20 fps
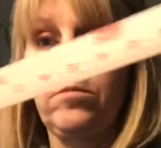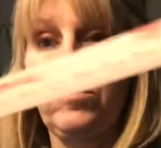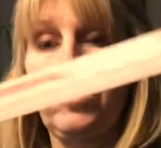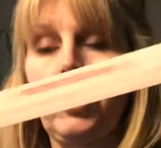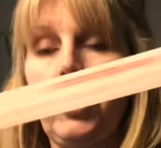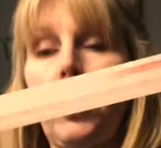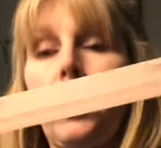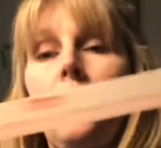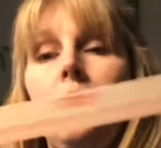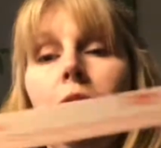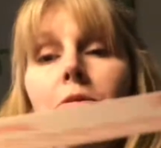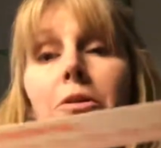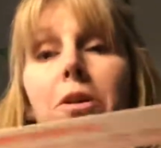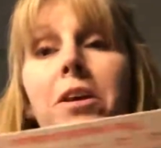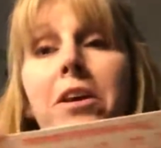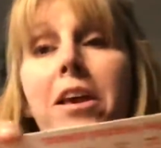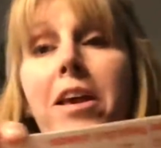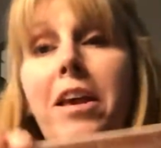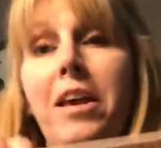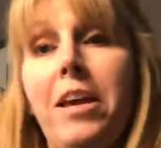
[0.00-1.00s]
So
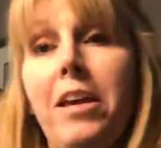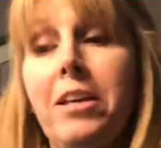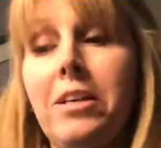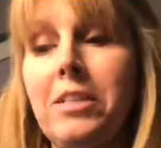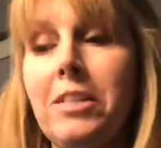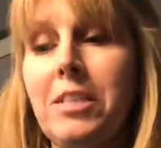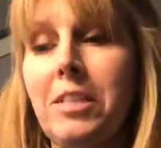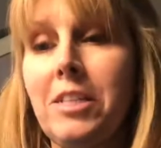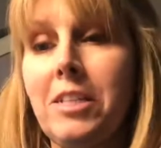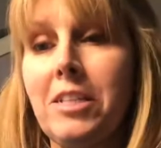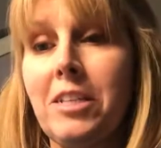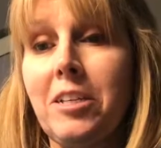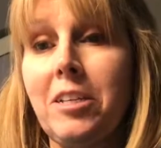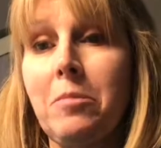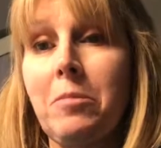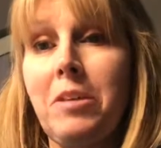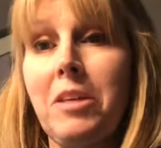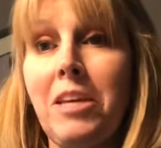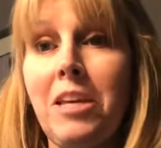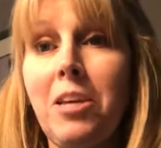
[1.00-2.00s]
is this going
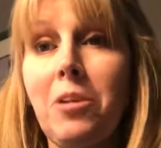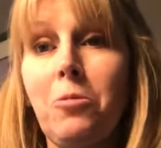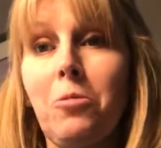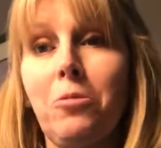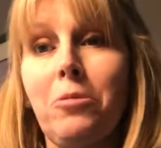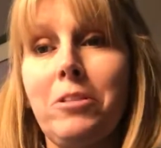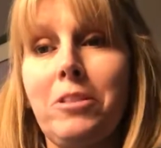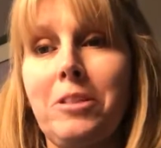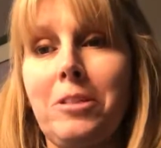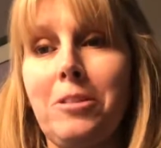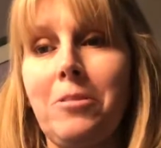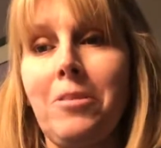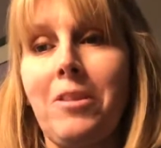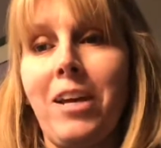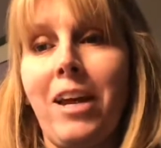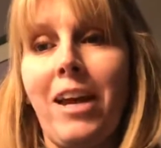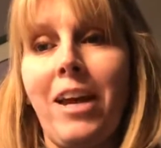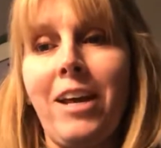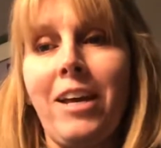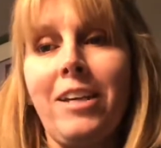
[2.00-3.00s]
to be equal to
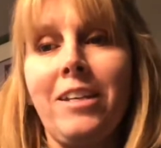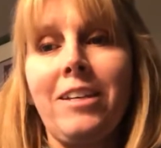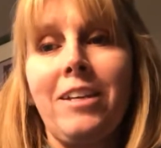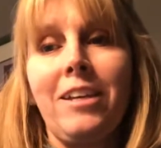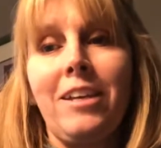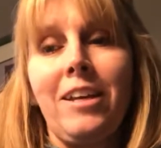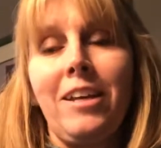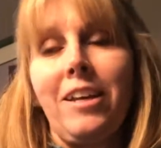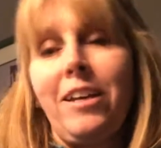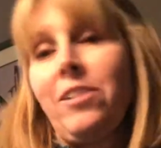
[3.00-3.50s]
that?